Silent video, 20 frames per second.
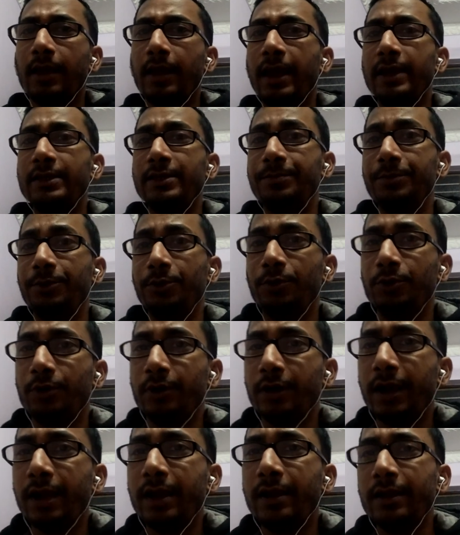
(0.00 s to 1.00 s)
as a
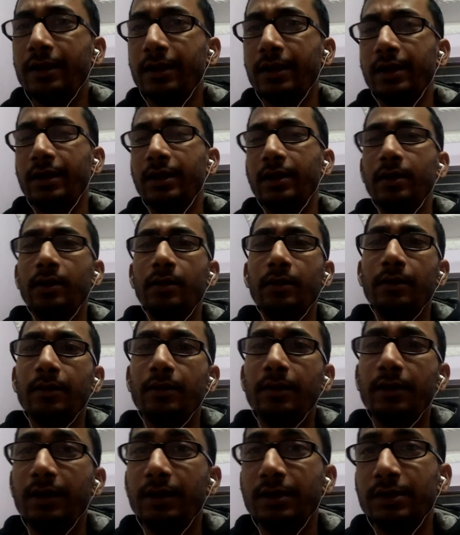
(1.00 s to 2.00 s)
bureaucrat,
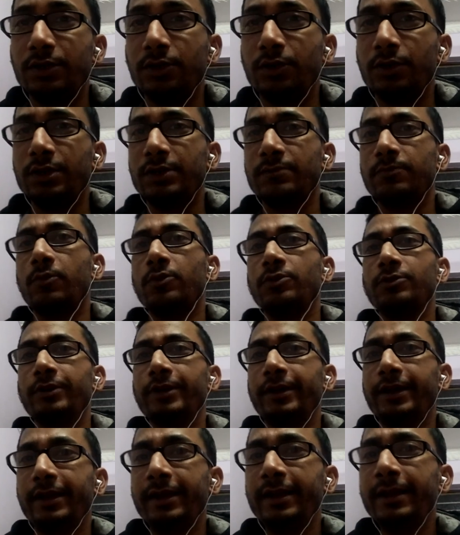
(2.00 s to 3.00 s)
it's your
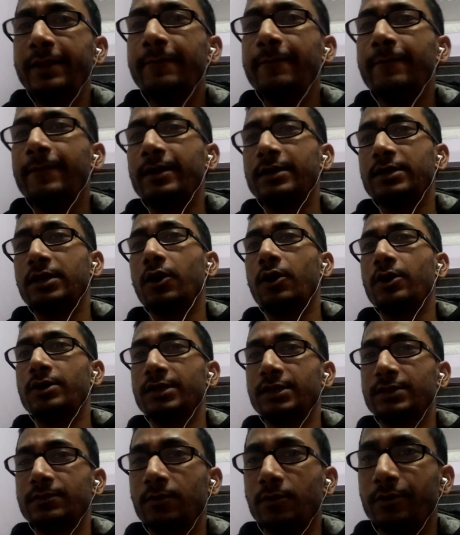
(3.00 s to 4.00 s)
responsibility, it's our
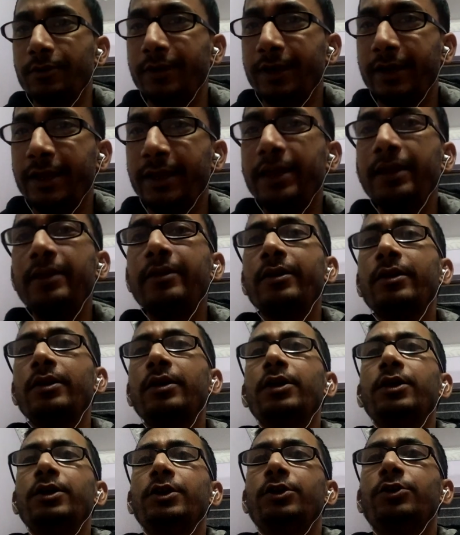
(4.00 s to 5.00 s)
responsibility
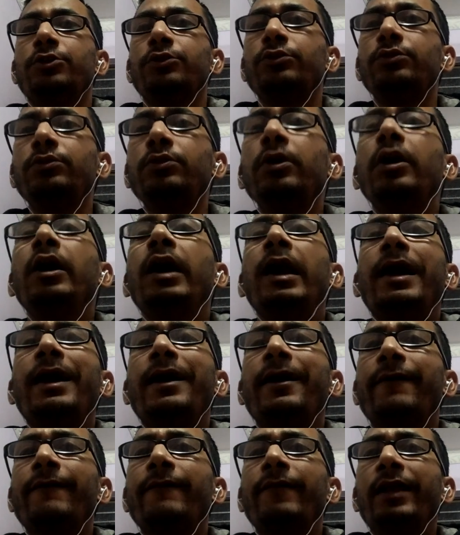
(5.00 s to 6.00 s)
to
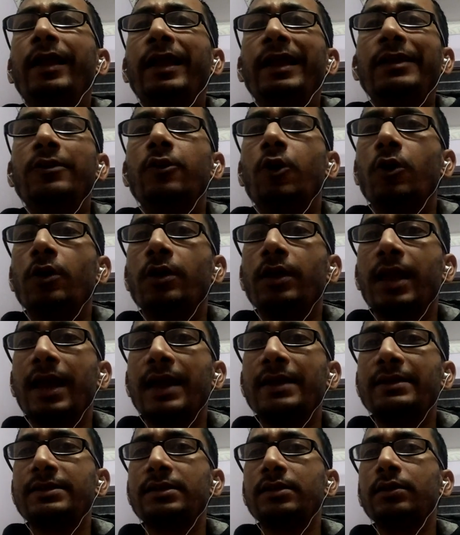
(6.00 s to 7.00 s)

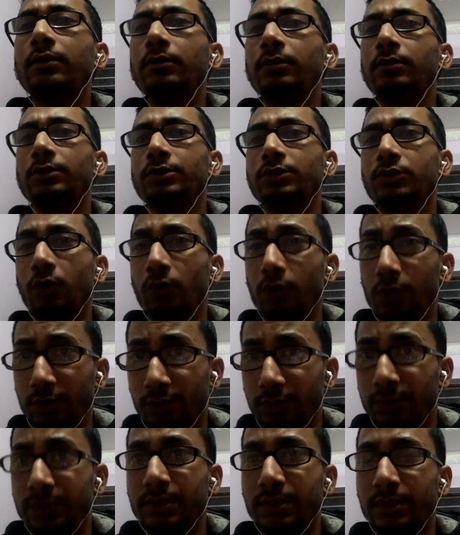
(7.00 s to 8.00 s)
recognize the
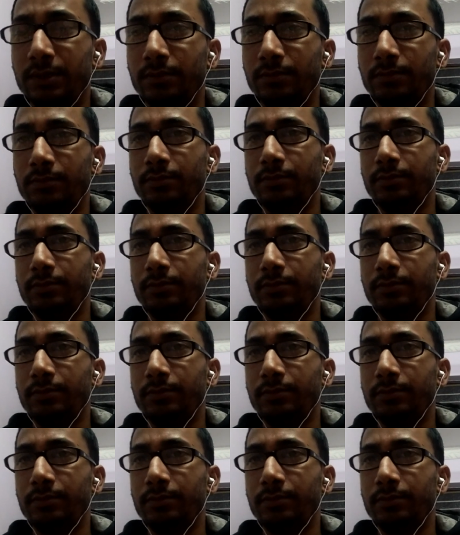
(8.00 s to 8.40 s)
solution,